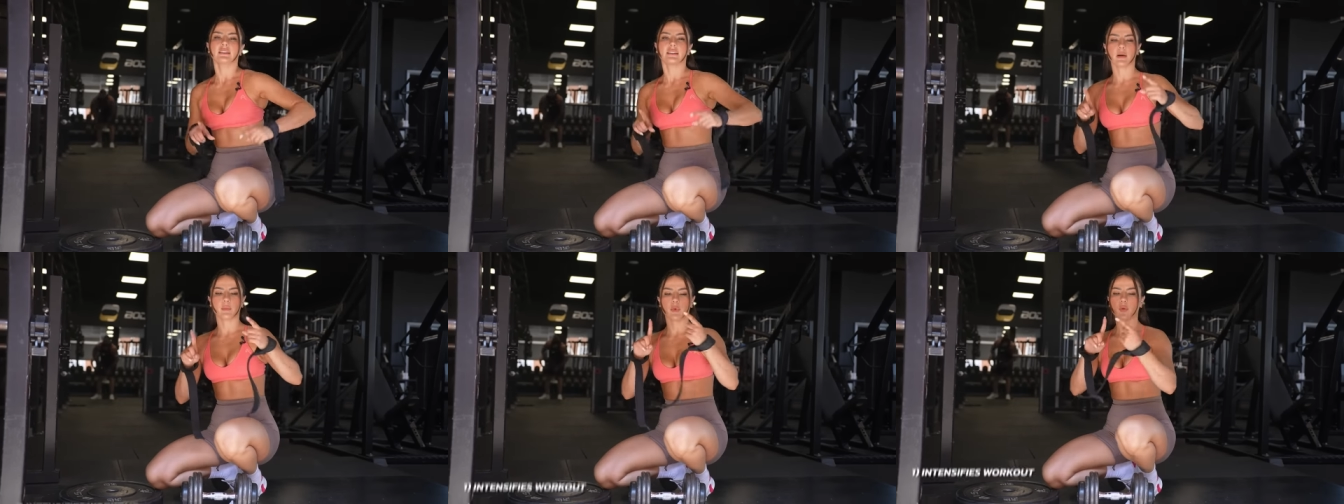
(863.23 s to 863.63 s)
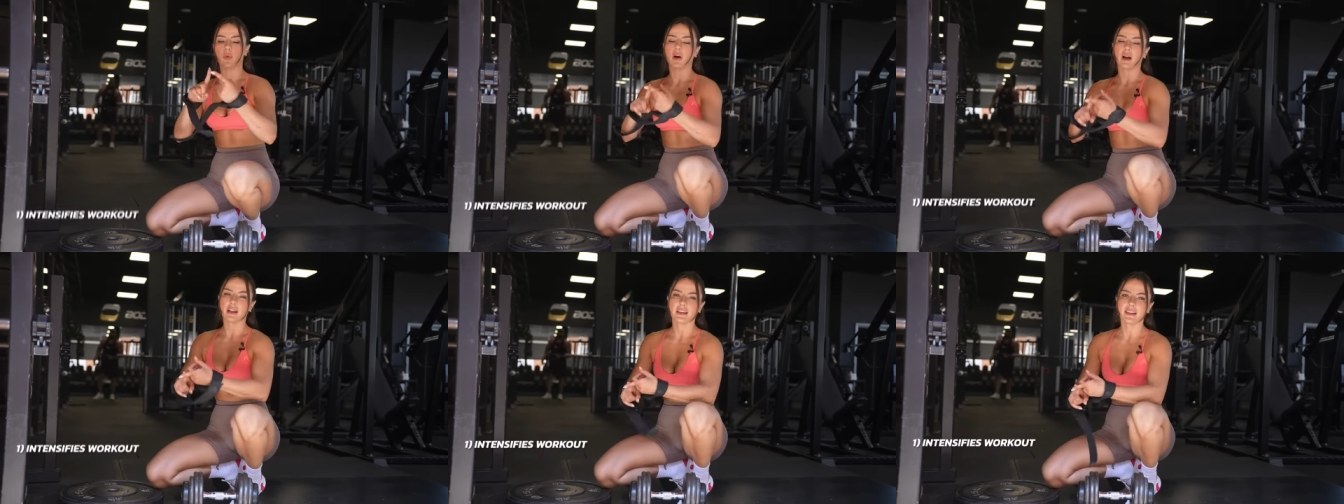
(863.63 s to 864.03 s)
Number
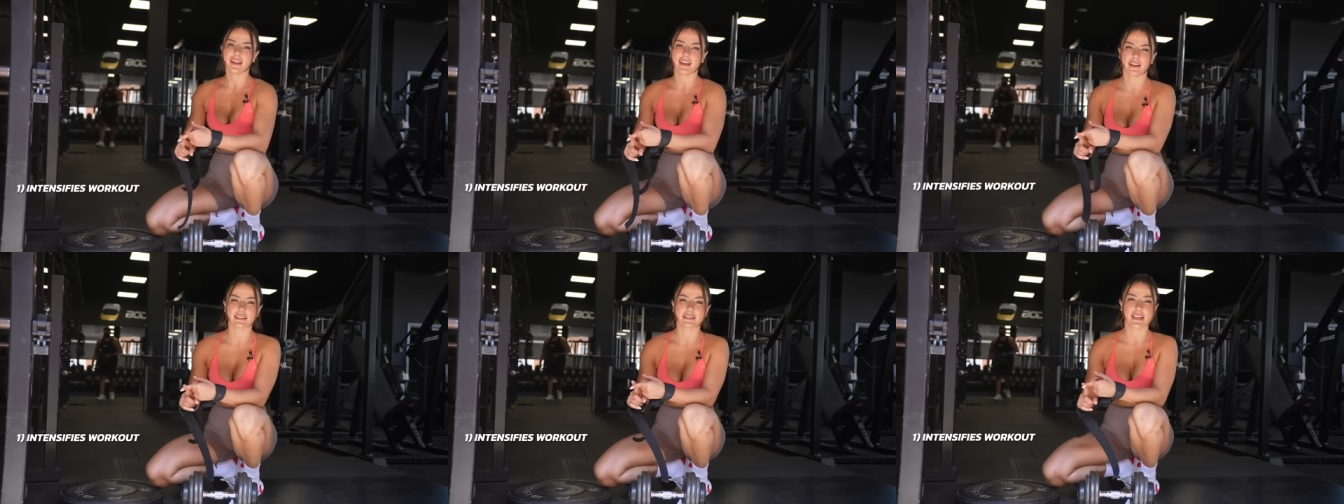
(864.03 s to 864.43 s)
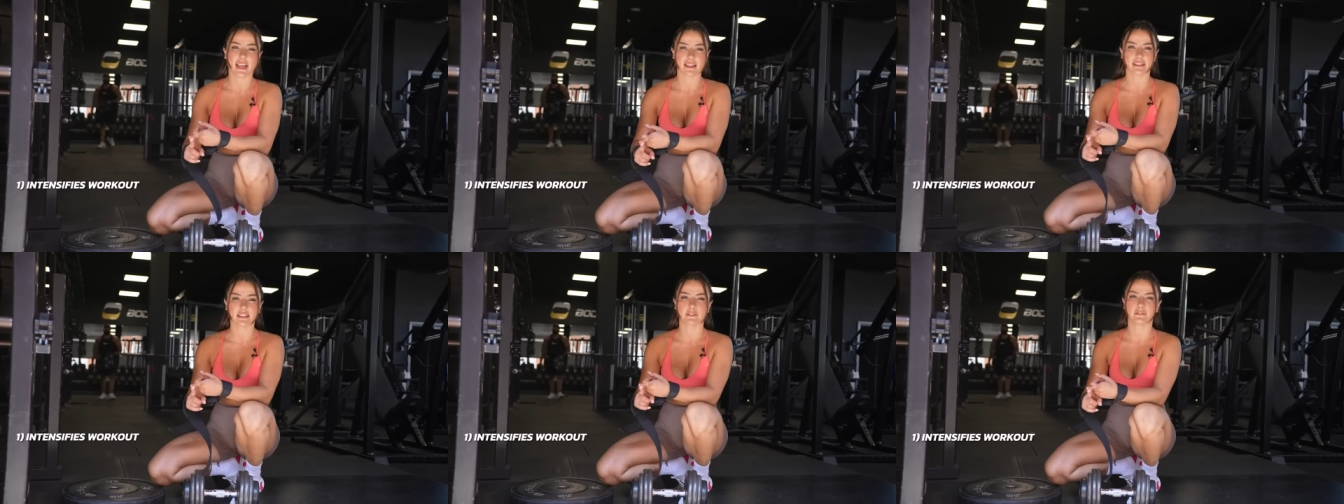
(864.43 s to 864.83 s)
one, it
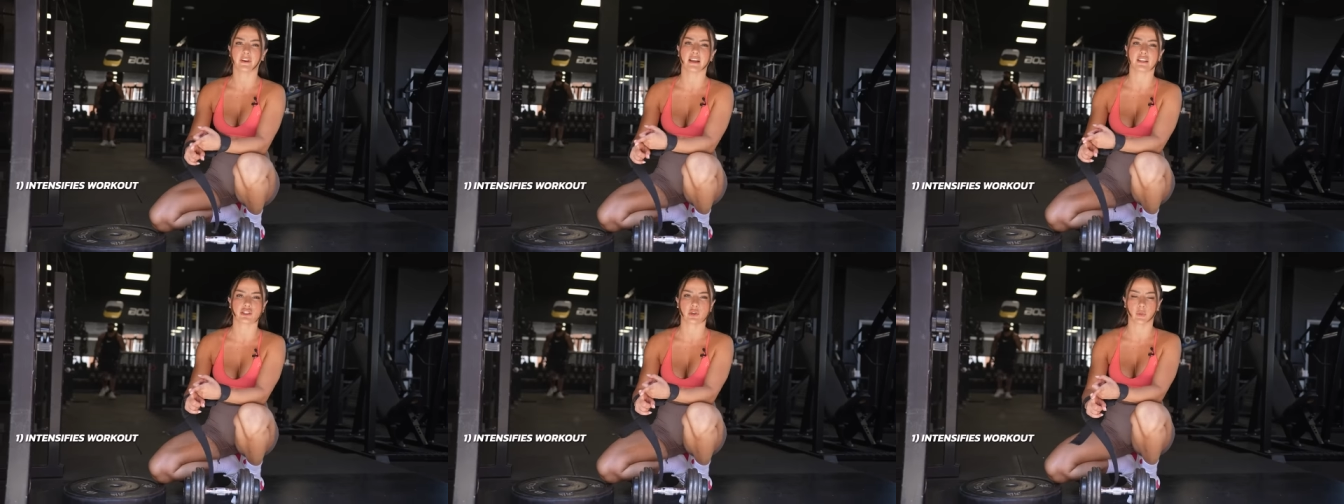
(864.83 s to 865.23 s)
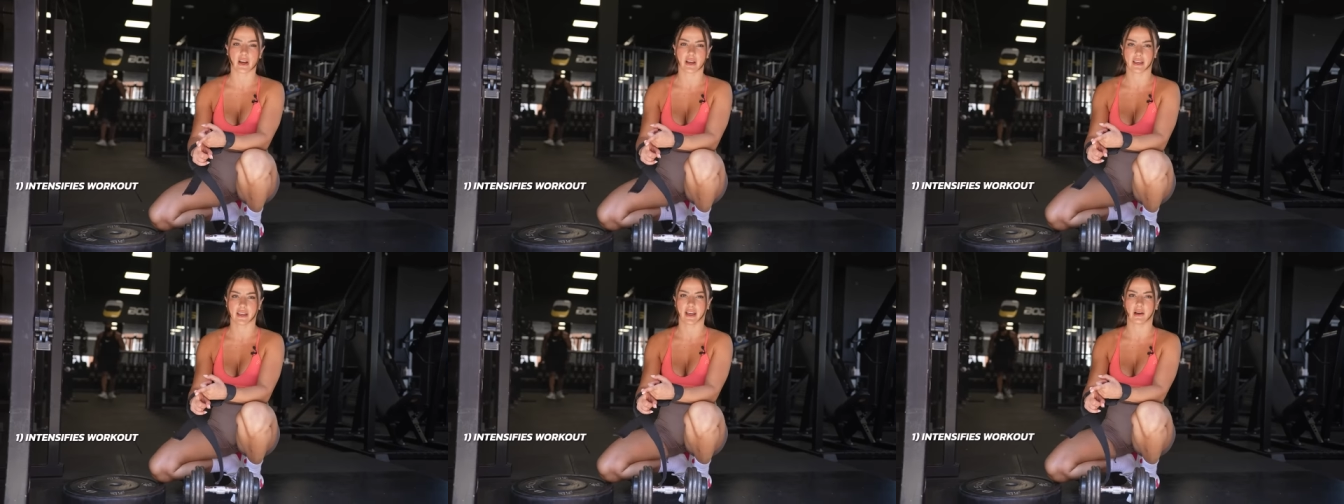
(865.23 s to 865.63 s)
intensifies your
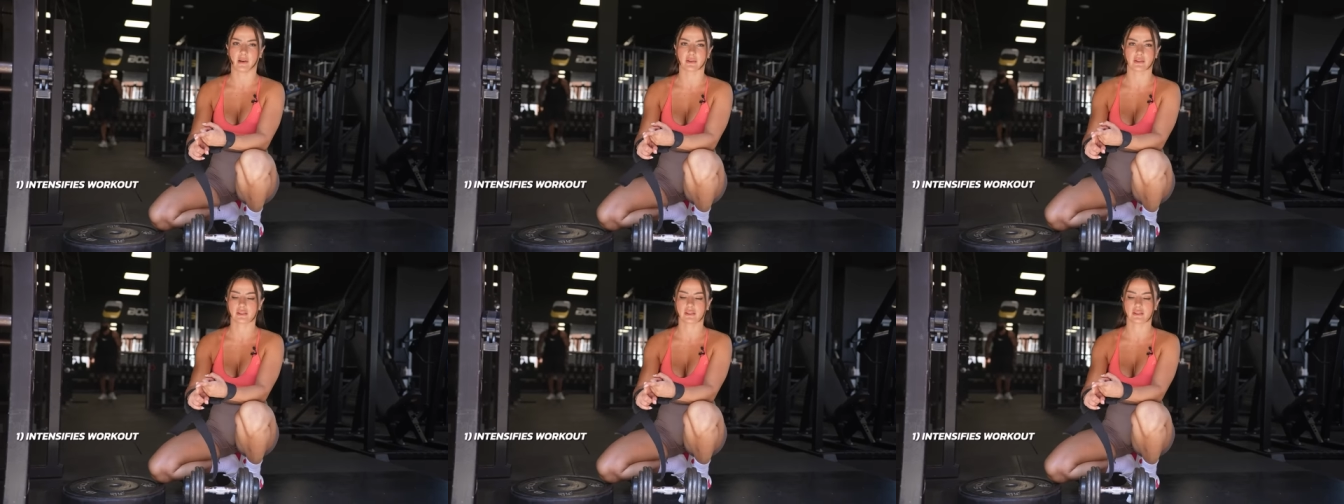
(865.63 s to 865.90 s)
workout.